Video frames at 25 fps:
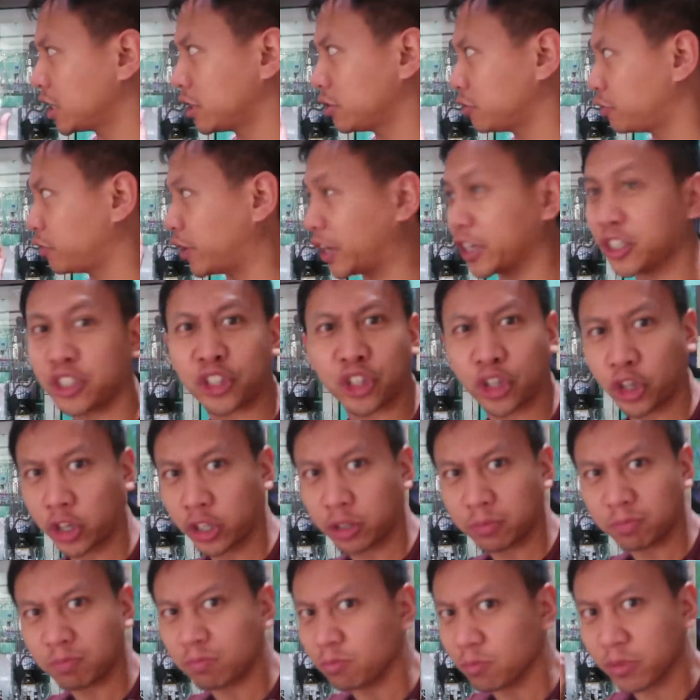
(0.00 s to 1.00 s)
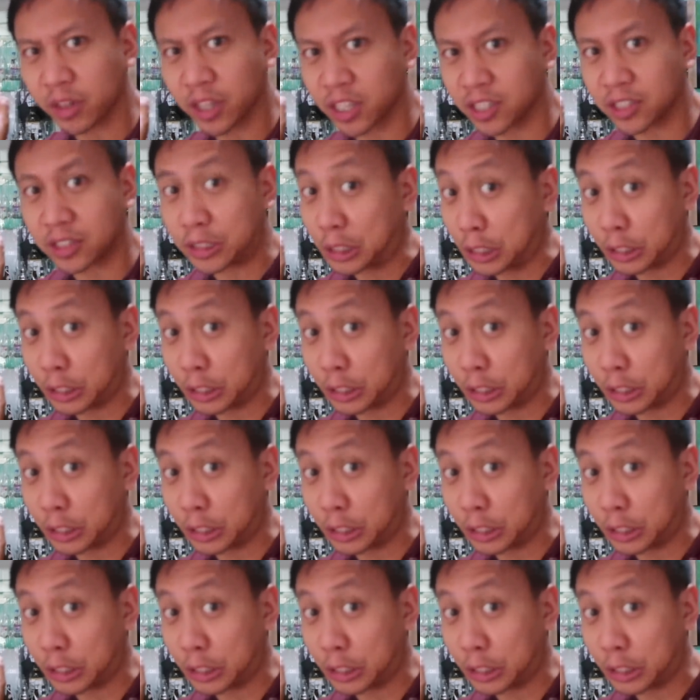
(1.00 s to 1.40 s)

invention, this